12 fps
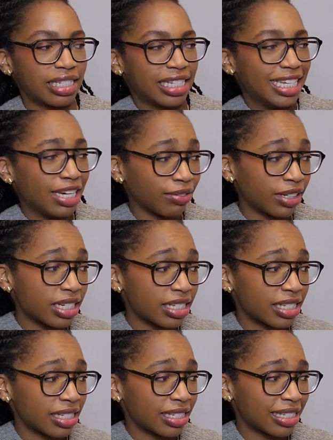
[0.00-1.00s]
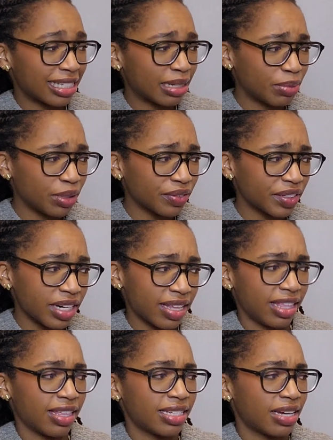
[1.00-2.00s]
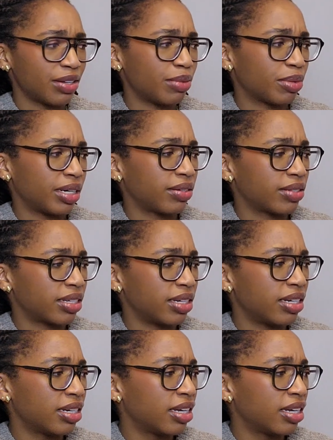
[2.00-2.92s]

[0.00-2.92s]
slipover. I think that's how you pronounce it.